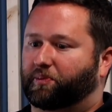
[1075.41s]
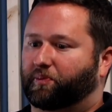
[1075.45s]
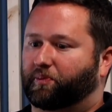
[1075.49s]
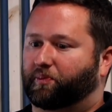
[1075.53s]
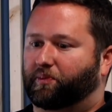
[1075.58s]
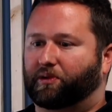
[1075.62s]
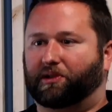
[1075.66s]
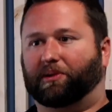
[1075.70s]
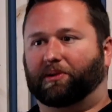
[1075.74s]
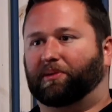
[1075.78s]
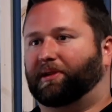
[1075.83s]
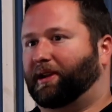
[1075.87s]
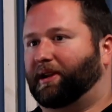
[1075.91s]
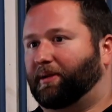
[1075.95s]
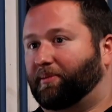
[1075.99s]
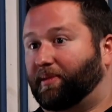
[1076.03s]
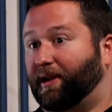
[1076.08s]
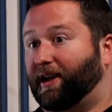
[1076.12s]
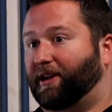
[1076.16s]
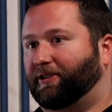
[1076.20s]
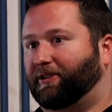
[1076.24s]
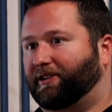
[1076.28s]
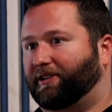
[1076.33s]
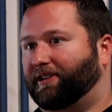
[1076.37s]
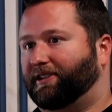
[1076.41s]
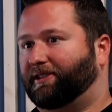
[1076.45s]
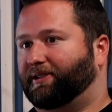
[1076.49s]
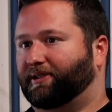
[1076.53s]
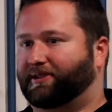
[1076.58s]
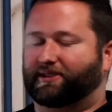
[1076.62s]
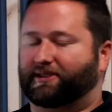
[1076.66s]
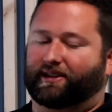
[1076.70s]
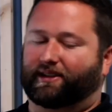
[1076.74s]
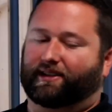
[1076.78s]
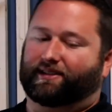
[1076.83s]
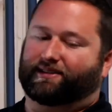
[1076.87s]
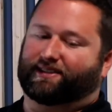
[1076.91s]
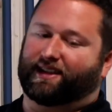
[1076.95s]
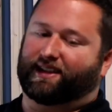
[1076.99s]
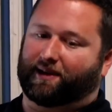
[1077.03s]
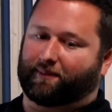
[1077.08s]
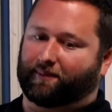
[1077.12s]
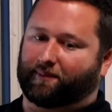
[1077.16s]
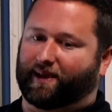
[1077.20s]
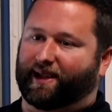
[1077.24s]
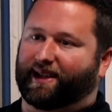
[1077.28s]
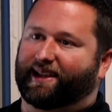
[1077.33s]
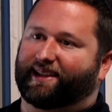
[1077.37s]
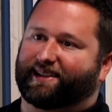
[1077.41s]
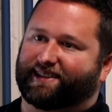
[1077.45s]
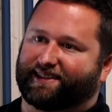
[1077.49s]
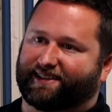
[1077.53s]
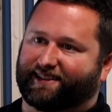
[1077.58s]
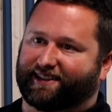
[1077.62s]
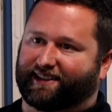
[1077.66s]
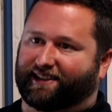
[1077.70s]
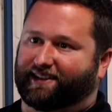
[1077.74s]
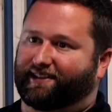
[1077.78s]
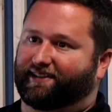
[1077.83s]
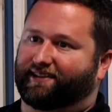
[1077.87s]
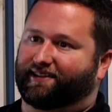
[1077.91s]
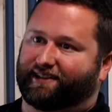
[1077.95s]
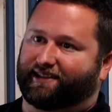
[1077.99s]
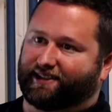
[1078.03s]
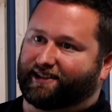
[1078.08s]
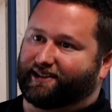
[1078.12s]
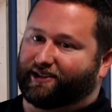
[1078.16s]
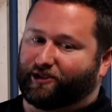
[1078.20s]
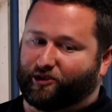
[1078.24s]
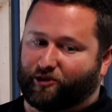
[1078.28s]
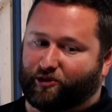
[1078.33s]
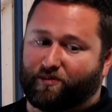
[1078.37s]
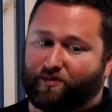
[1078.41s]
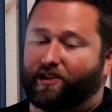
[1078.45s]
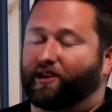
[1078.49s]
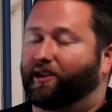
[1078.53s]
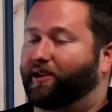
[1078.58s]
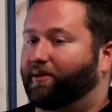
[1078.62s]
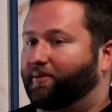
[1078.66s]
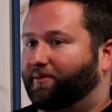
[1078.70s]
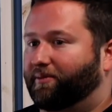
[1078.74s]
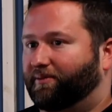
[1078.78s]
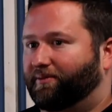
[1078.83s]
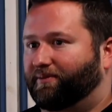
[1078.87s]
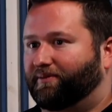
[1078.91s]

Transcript: but nobody had a battery either. So I was like, man, like you'd be up